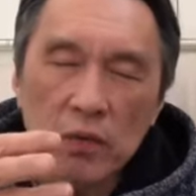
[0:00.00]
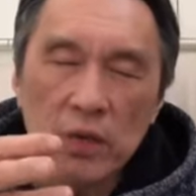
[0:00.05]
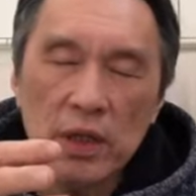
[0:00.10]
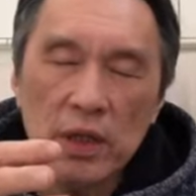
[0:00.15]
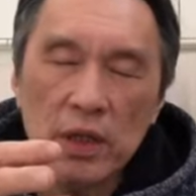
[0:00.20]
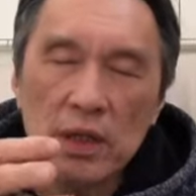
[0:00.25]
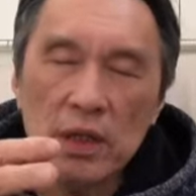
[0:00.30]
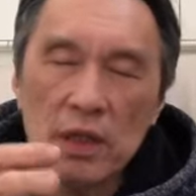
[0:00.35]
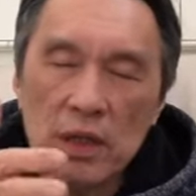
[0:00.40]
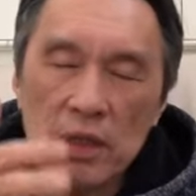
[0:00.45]

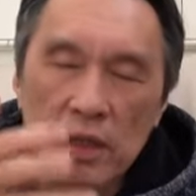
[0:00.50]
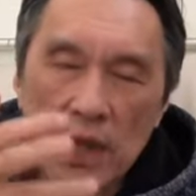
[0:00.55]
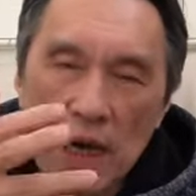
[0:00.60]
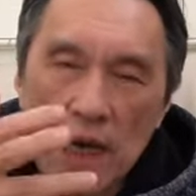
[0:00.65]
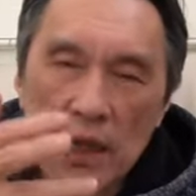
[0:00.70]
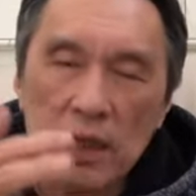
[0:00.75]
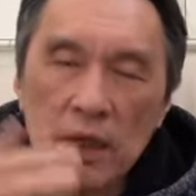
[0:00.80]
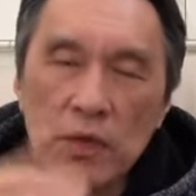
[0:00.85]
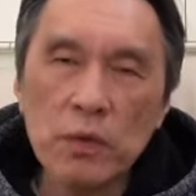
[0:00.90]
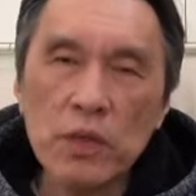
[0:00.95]
with this
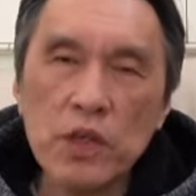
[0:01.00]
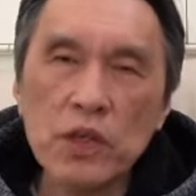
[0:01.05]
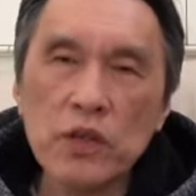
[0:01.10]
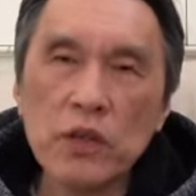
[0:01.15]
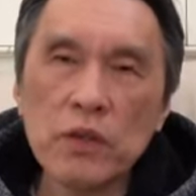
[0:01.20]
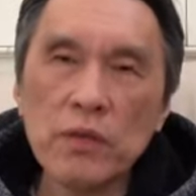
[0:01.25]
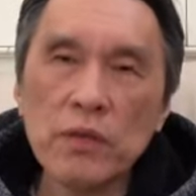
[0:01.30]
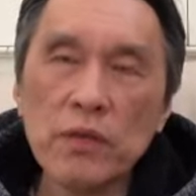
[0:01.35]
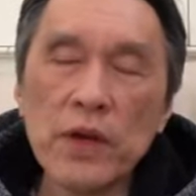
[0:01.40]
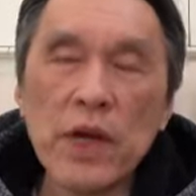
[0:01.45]
other Wing
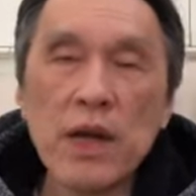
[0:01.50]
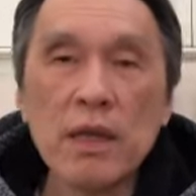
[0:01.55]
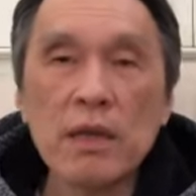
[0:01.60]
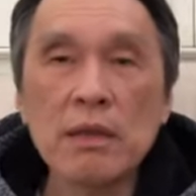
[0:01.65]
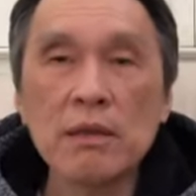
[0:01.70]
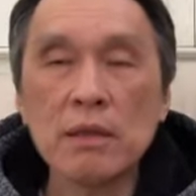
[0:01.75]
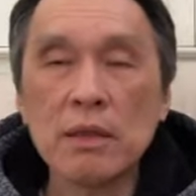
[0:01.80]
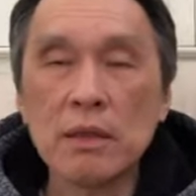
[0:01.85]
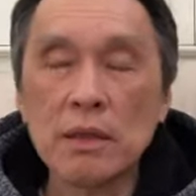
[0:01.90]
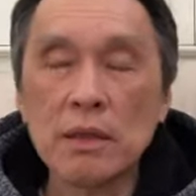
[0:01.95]
Chun friends,